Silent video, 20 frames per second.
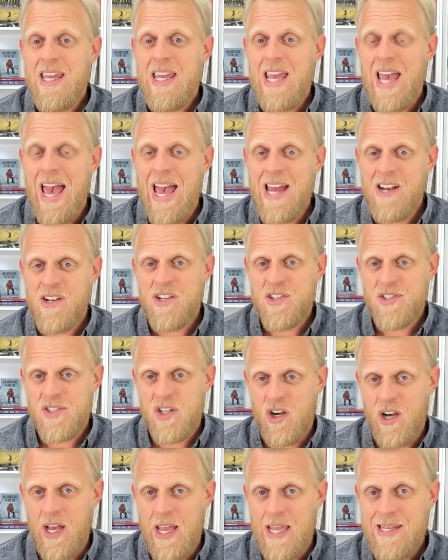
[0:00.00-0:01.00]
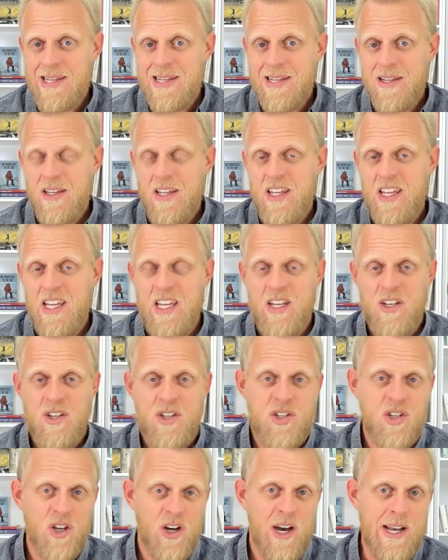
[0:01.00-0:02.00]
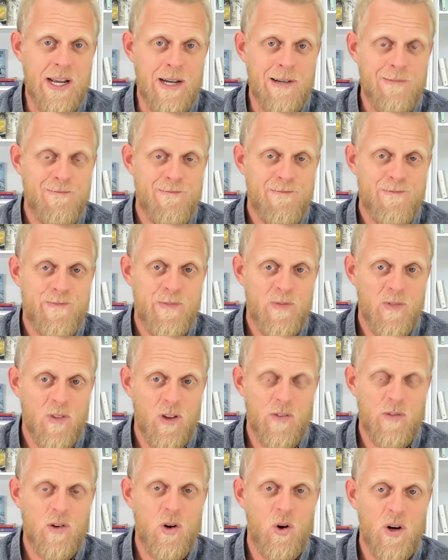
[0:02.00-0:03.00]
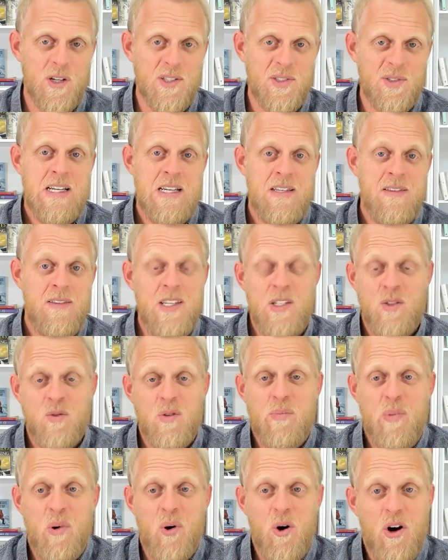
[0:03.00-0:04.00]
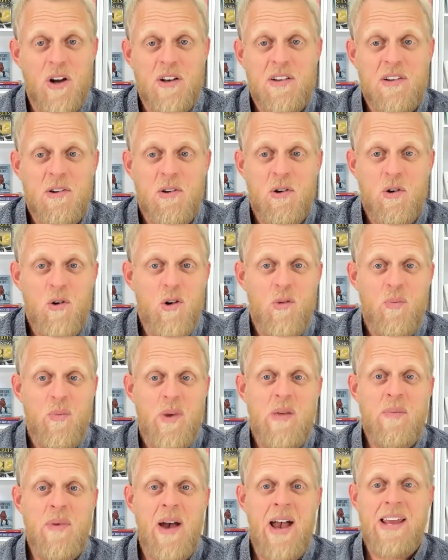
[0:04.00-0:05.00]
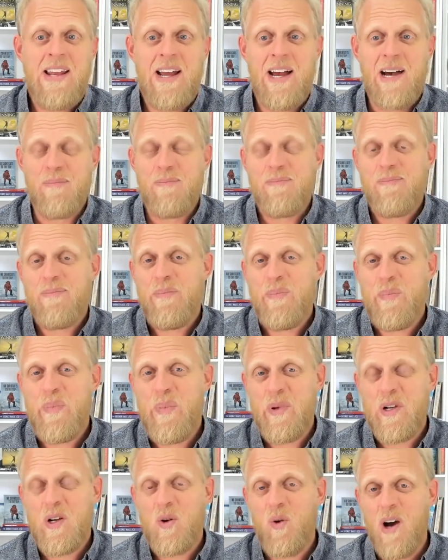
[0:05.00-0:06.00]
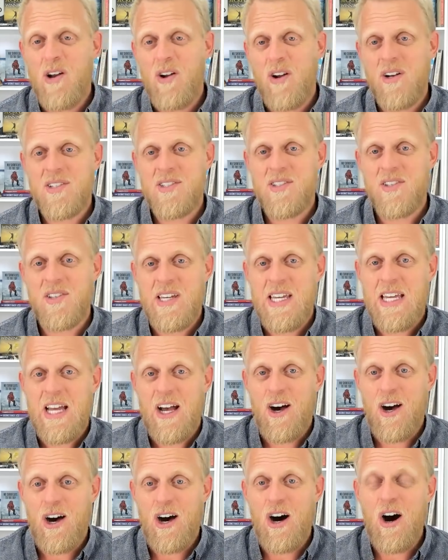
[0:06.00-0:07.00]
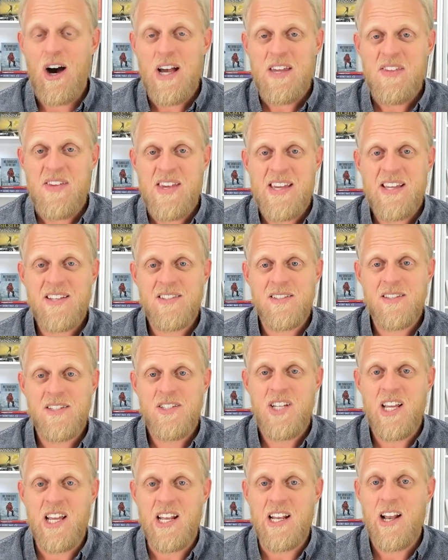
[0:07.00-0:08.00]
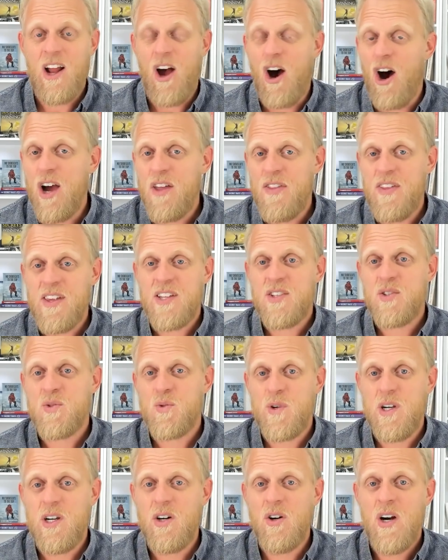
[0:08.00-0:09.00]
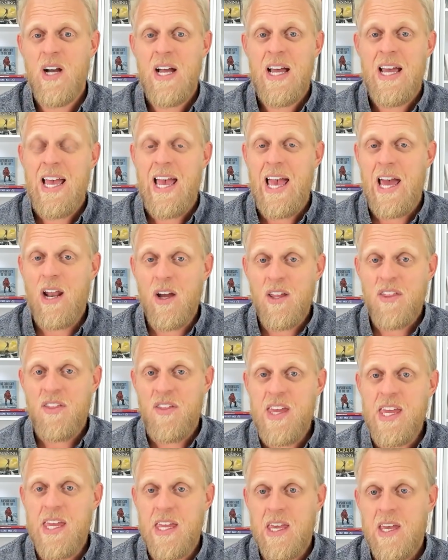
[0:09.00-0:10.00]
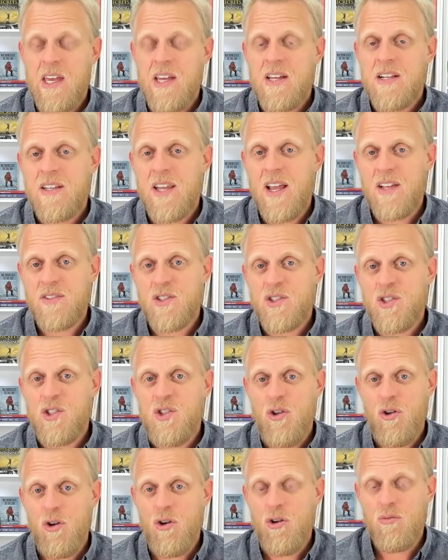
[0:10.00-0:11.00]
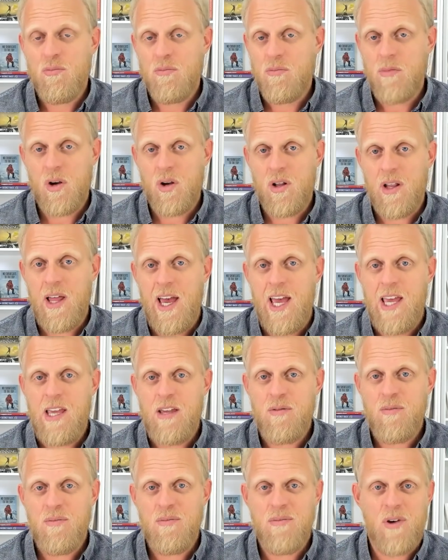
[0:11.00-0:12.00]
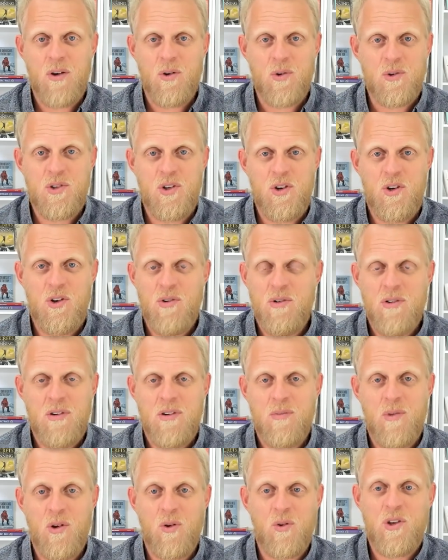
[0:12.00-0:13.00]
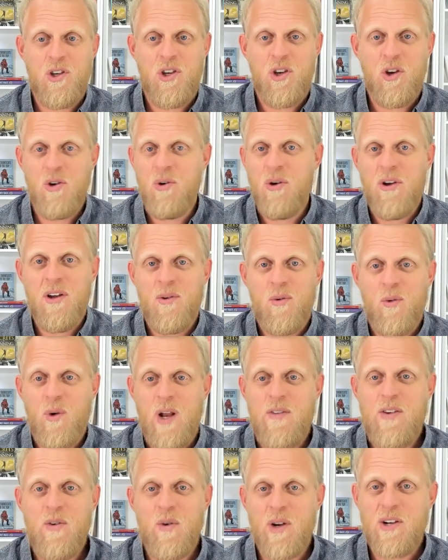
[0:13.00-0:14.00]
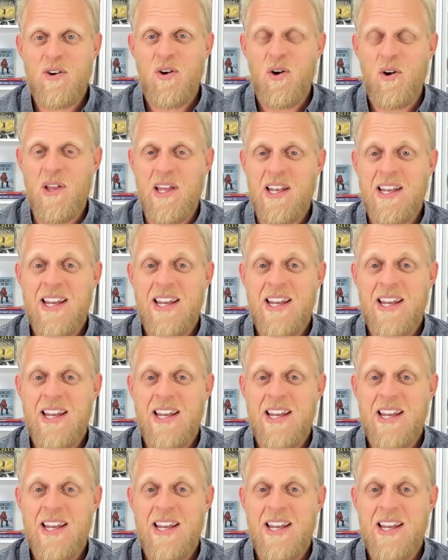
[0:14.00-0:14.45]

and designed in China. Of course, this report could be made up, but quite honestly, I think it's legit. I think it's real, and I think Tesla's new Model A, Model 2, Model Q, whatever you want to call it,